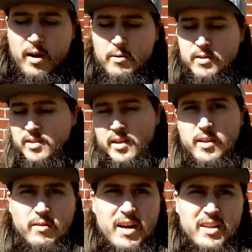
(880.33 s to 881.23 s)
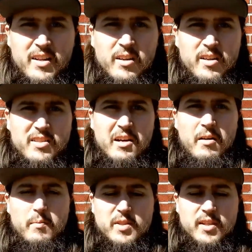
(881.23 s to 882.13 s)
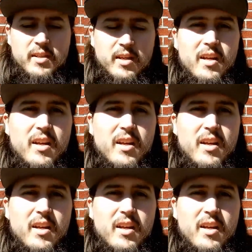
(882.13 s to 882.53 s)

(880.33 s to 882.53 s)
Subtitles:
hours and the radiator is now emptied.